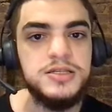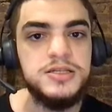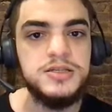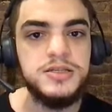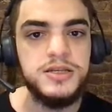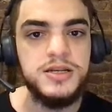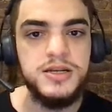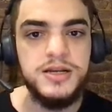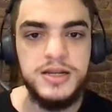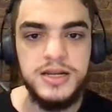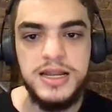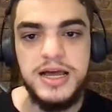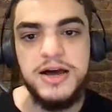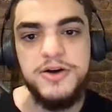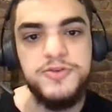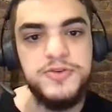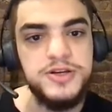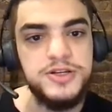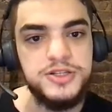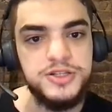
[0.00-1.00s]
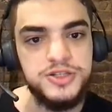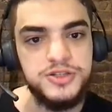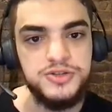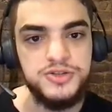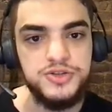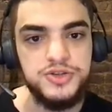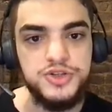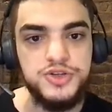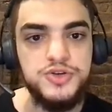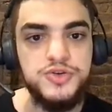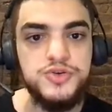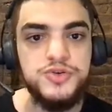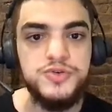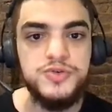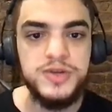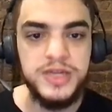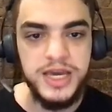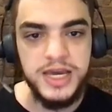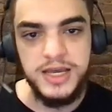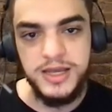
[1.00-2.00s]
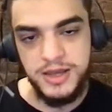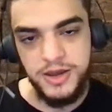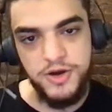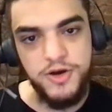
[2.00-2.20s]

is going to allow us to get